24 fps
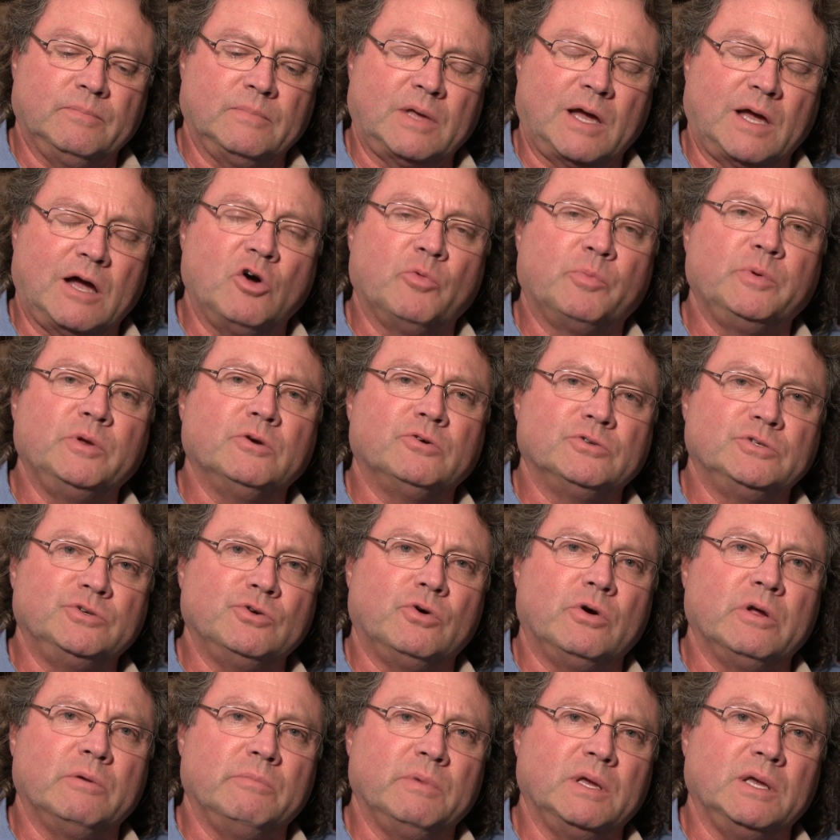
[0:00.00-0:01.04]
I hope you'll
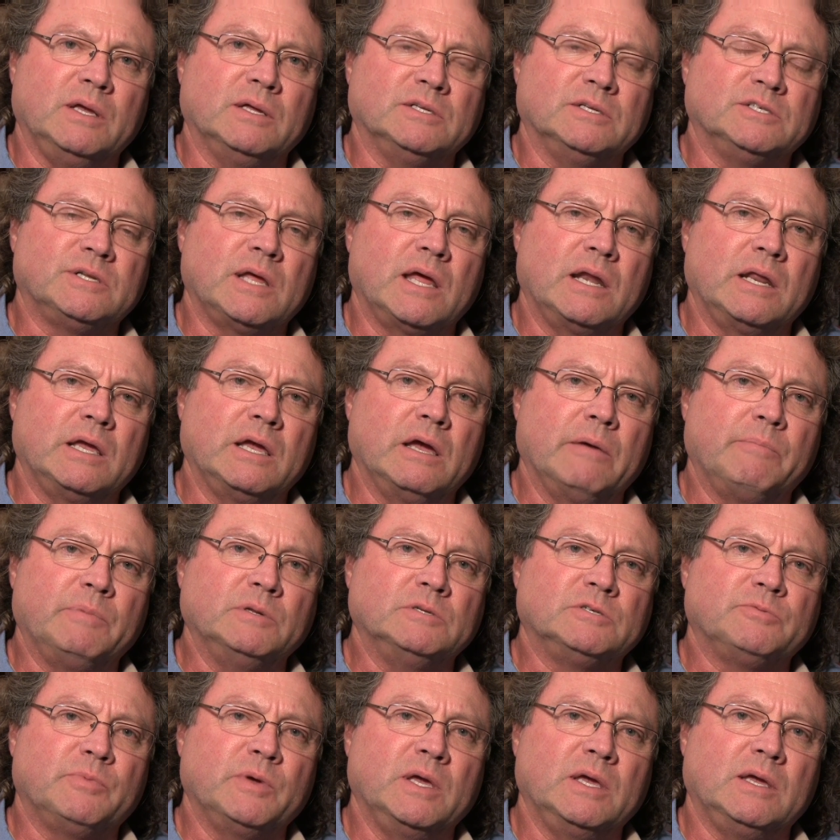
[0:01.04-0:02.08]
join me in standing up
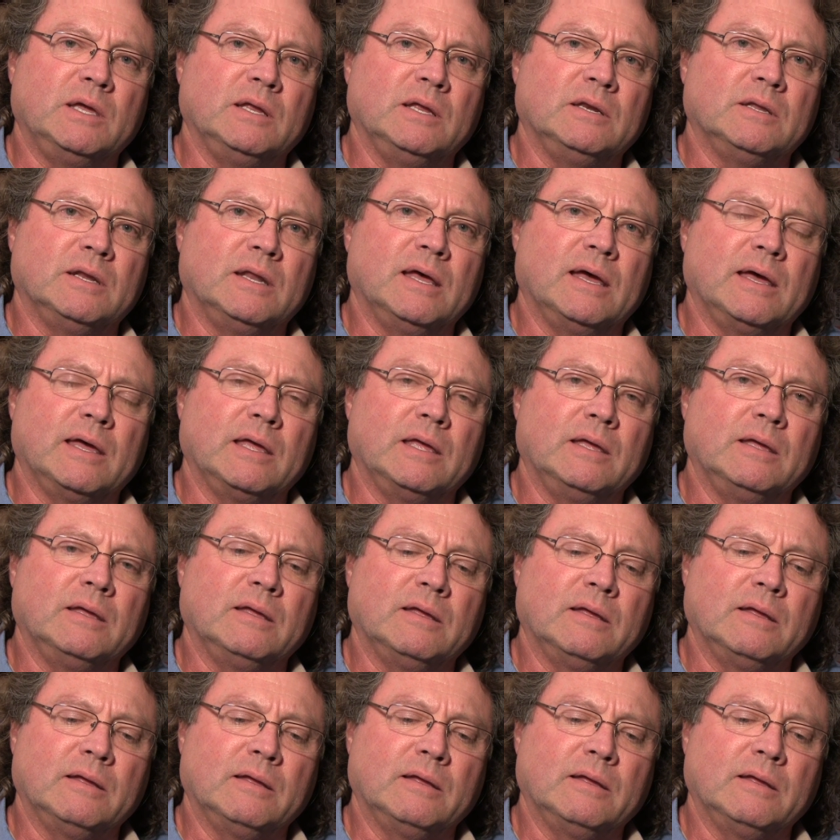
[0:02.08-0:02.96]
and speaking today.